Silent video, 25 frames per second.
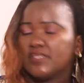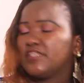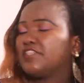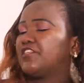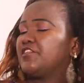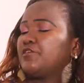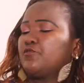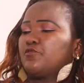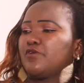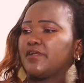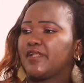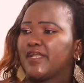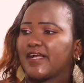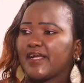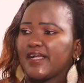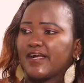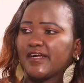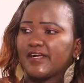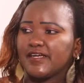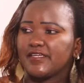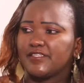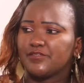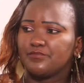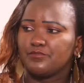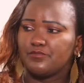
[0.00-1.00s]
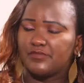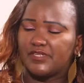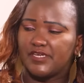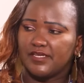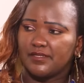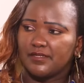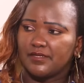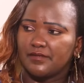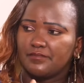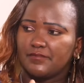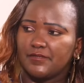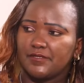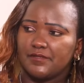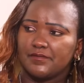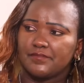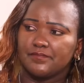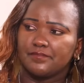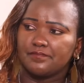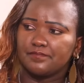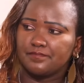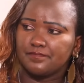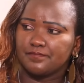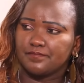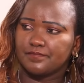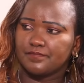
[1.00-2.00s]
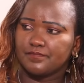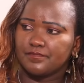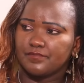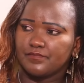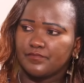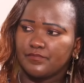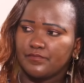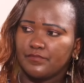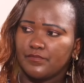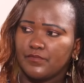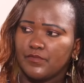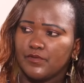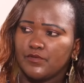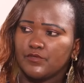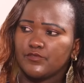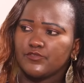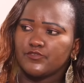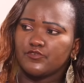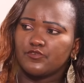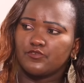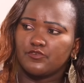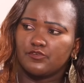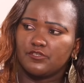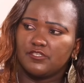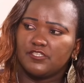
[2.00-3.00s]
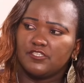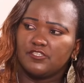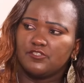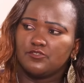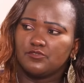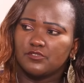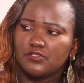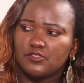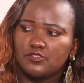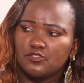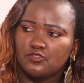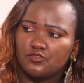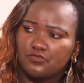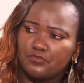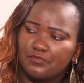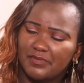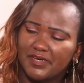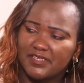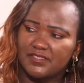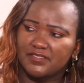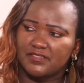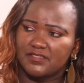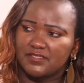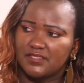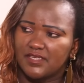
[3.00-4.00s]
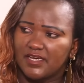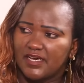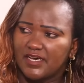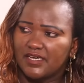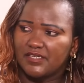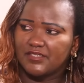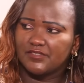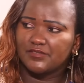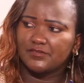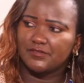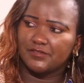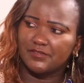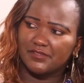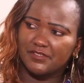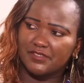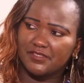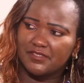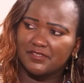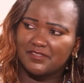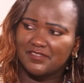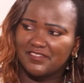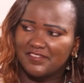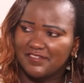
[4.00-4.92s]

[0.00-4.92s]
nilikuwa nakaa karibu na Rami. So he used to pass around.